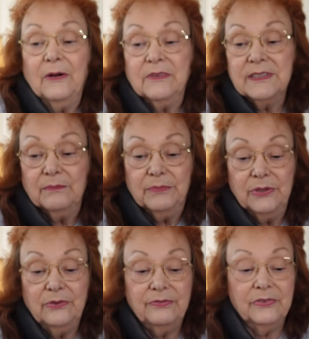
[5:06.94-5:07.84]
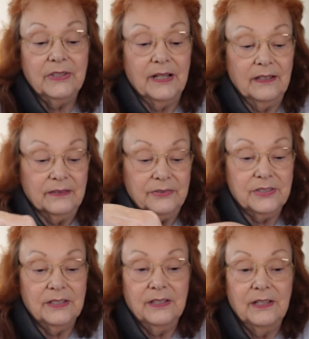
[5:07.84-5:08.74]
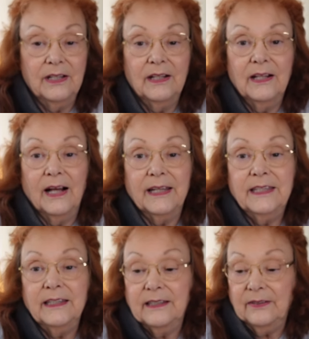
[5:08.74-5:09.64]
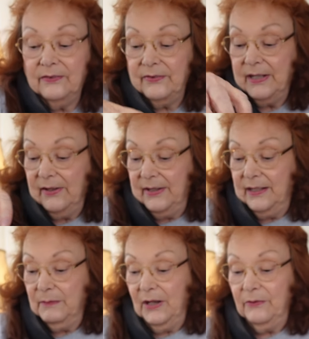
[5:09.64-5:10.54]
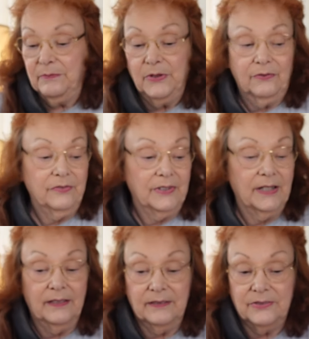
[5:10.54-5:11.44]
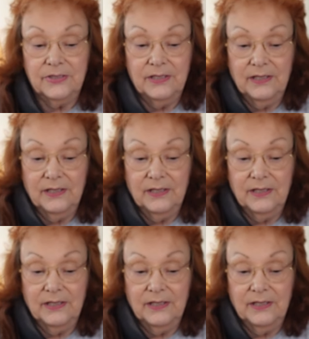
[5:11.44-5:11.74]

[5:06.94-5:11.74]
out with some beautiful colors. I can't get over how they come out with beautiful colors.